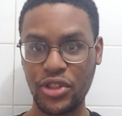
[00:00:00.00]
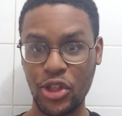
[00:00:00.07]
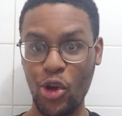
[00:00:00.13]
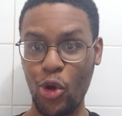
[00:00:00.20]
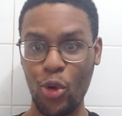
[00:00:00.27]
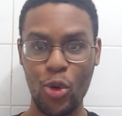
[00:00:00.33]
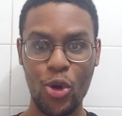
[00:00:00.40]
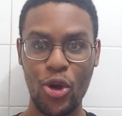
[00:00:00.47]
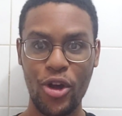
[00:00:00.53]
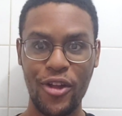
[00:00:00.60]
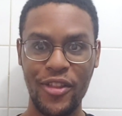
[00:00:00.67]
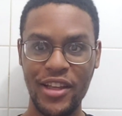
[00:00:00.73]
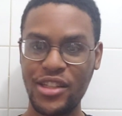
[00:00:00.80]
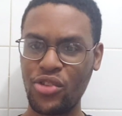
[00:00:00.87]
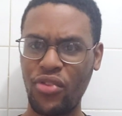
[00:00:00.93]
So
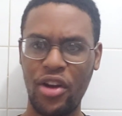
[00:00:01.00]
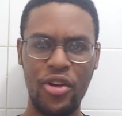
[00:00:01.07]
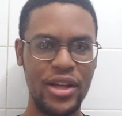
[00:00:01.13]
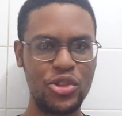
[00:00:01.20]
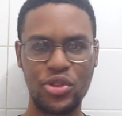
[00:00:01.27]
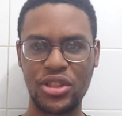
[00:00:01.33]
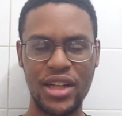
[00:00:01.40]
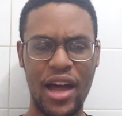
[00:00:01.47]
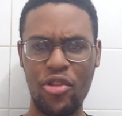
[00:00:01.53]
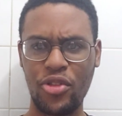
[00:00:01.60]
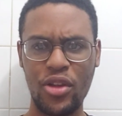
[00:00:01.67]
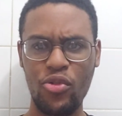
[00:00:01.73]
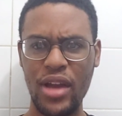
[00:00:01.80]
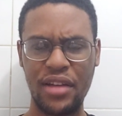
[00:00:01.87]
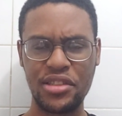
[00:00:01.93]
this is very interesting. I
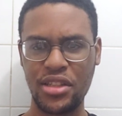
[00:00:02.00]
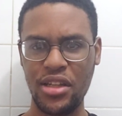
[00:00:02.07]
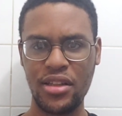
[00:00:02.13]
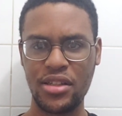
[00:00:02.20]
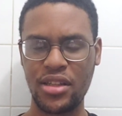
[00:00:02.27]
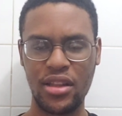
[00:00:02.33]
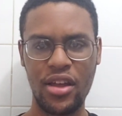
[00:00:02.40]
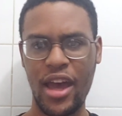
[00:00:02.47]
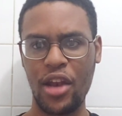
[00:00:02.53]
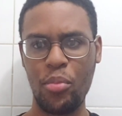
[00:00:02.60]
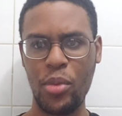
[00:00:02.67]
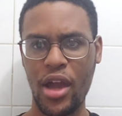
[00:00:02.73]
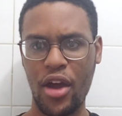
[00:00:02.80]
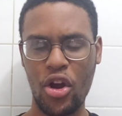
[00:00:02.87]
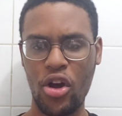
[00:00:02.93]
don't think we have seen this in the
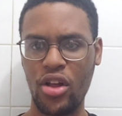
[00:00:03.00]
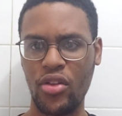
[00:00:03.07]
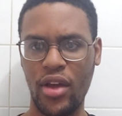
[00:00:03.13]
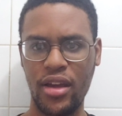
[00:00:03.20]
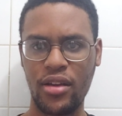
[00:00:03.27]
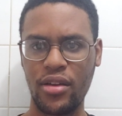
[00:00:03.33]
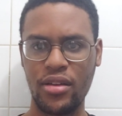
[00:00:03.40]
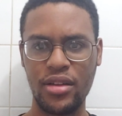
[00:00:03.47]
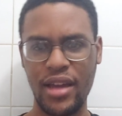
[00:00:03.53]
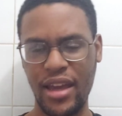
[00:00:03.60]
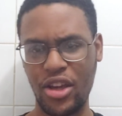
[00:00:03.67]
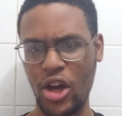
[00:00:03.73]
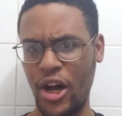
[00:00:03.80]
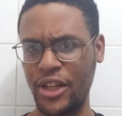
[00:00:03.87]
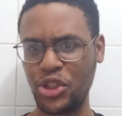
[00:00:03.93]
anime at all, like
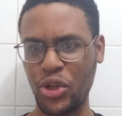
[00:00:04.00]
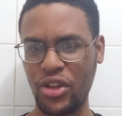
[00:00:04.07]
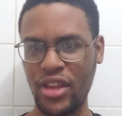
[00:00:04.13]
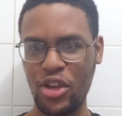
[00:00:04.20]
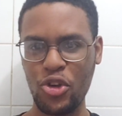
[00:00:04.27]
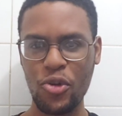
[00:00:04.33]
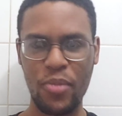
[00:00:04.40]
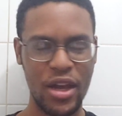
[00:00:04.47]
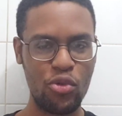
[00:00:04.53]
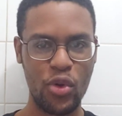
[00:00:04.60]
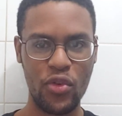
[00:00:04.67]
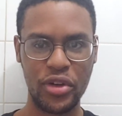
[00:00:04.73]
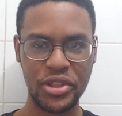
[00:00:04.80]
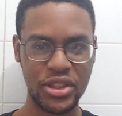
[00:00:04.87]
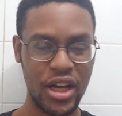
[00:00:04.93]
a contract that you can make
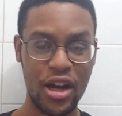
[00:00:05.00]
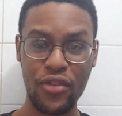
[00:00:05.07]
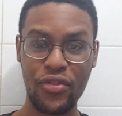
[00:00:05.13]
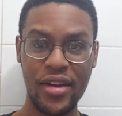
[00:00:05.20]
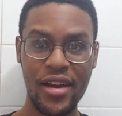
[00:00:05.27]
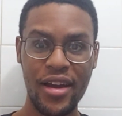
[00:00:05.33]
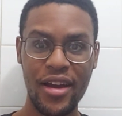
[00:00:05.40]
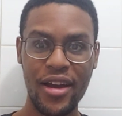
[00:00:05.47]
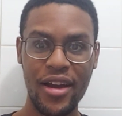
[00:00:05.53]
with yourself.